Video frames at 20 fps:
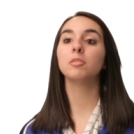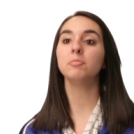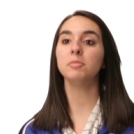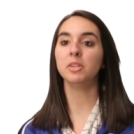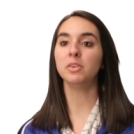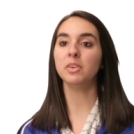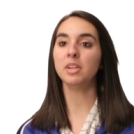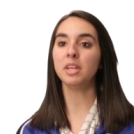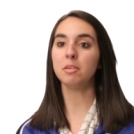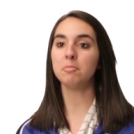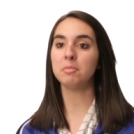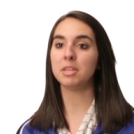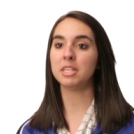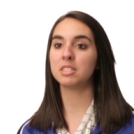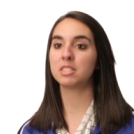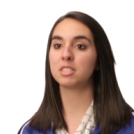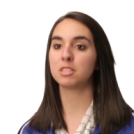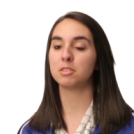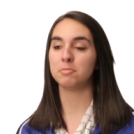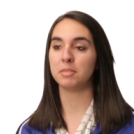Community
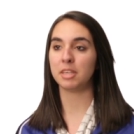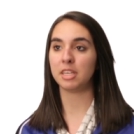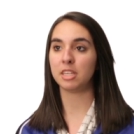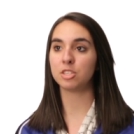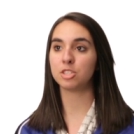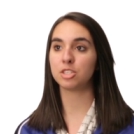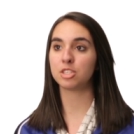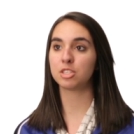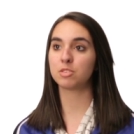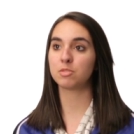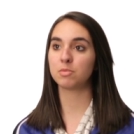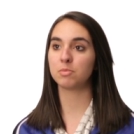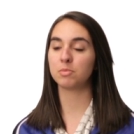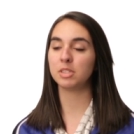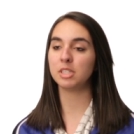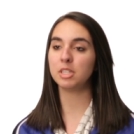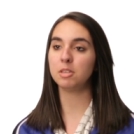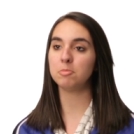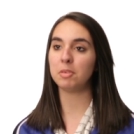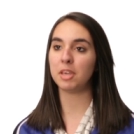means to me just
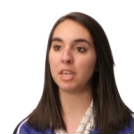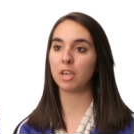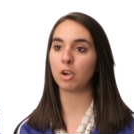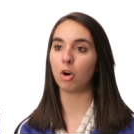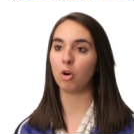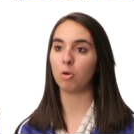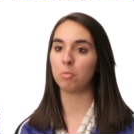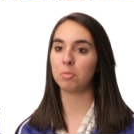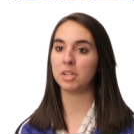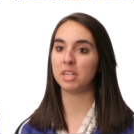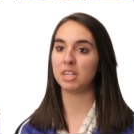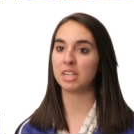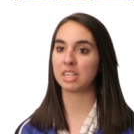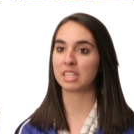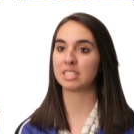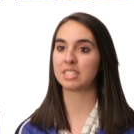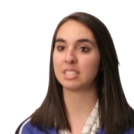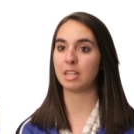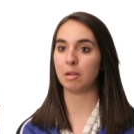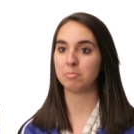really being open and
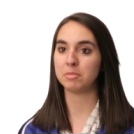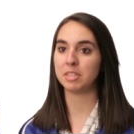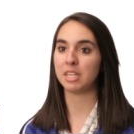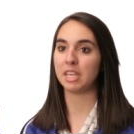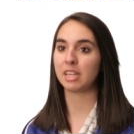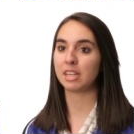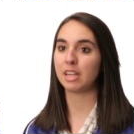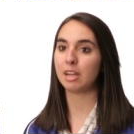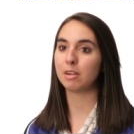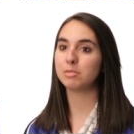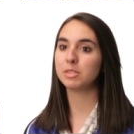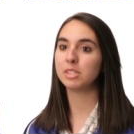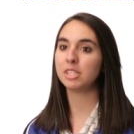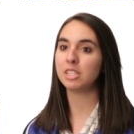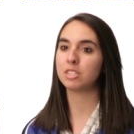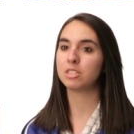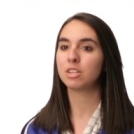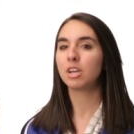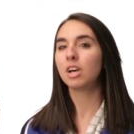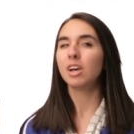accepting, not
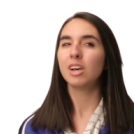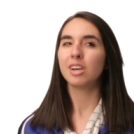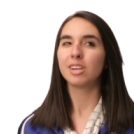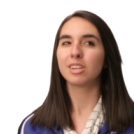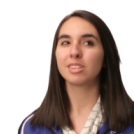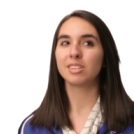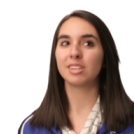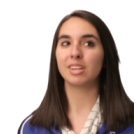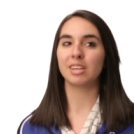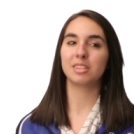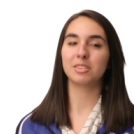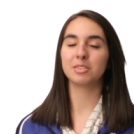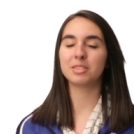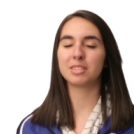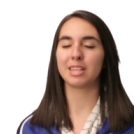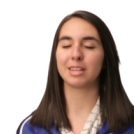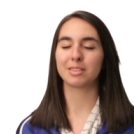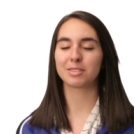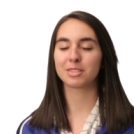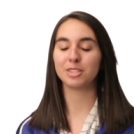really I know it
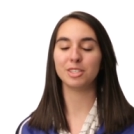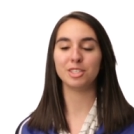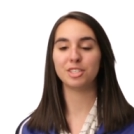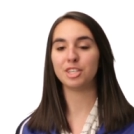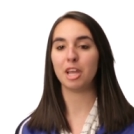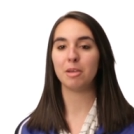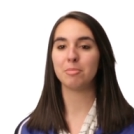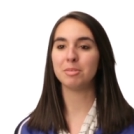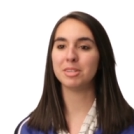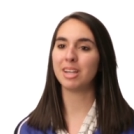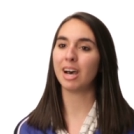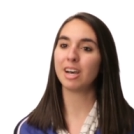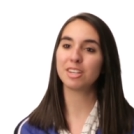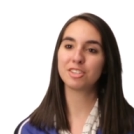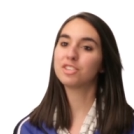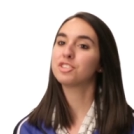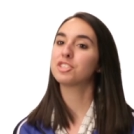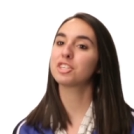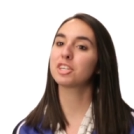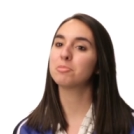sounds cliche, but
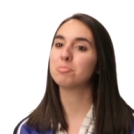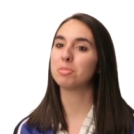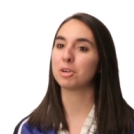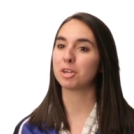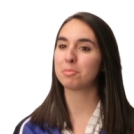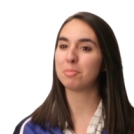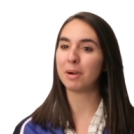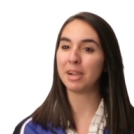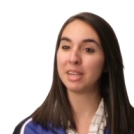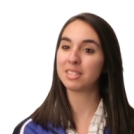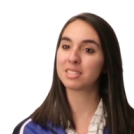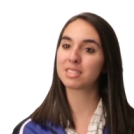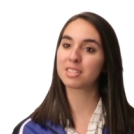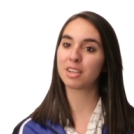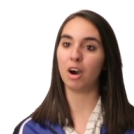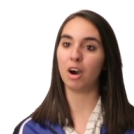not judging a book by its